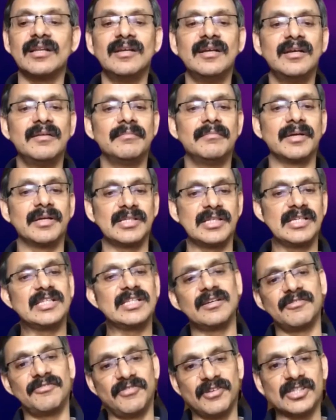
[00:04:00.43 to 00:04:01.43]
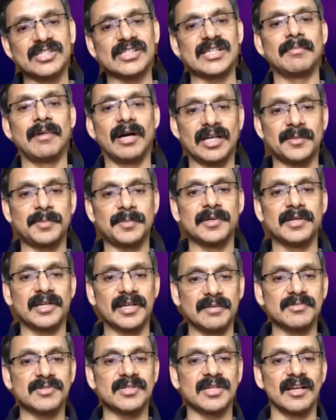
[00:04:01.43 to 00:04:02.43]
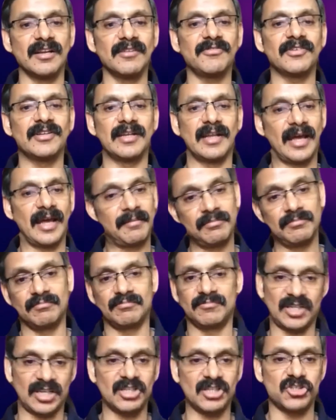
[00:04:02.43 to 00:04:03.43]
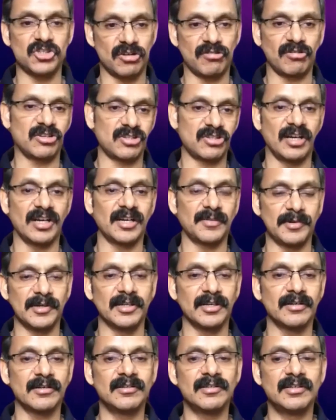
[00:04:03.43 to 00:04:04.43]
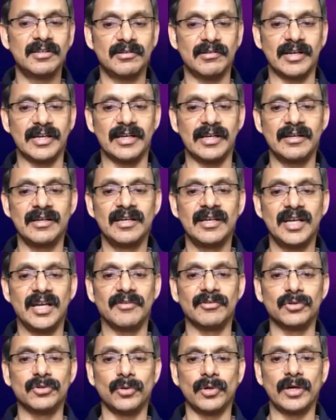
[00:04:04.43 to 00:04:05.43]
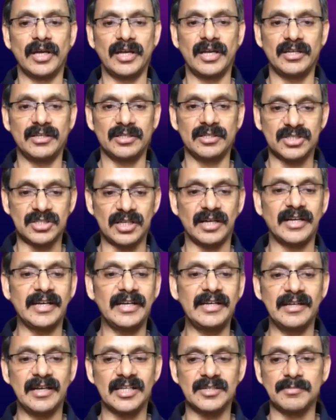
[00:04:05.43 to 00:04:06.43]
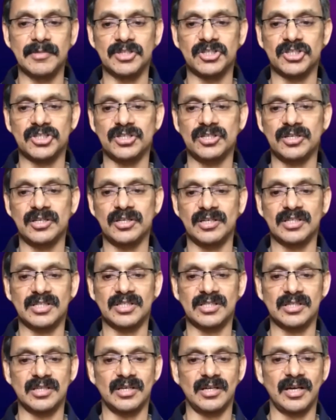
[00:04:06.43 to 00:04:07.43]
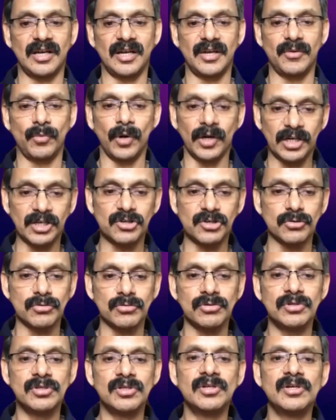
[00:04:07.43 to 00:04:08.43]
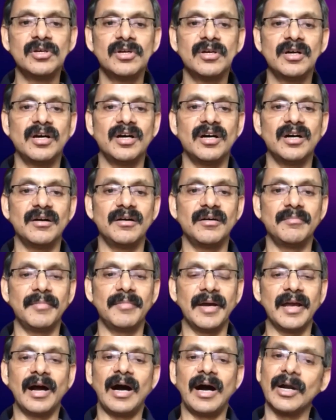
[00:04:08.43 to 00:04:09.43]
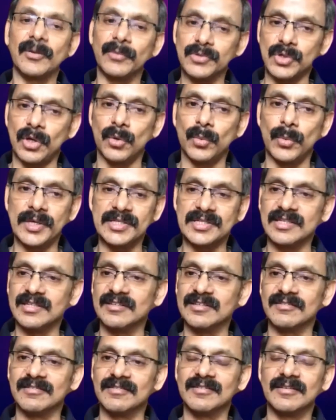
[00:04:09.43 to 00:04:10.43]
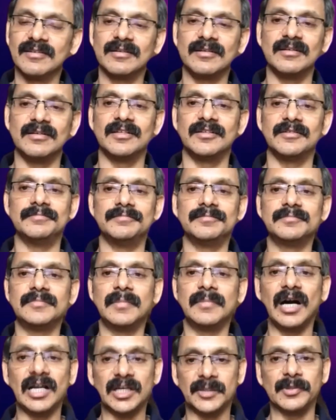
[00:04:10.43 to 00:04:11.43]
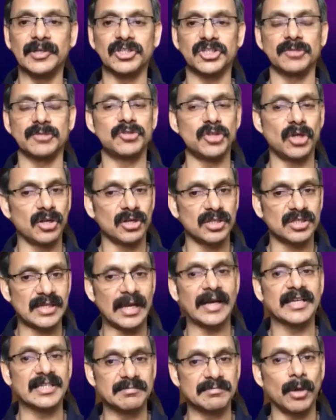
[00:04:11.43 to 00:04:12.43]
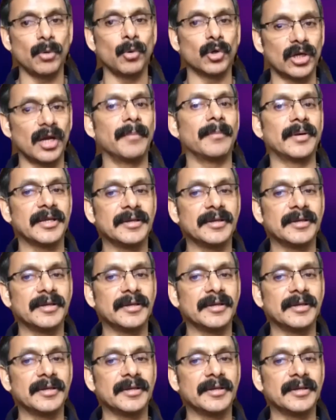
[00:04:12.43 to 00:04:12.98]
because he's a first-time entrepreneur himself, and I'm second-generation entrepreneur, right? Even though I studied as much as I wanted to, my heart was always in entrepreneurship, starting my own company.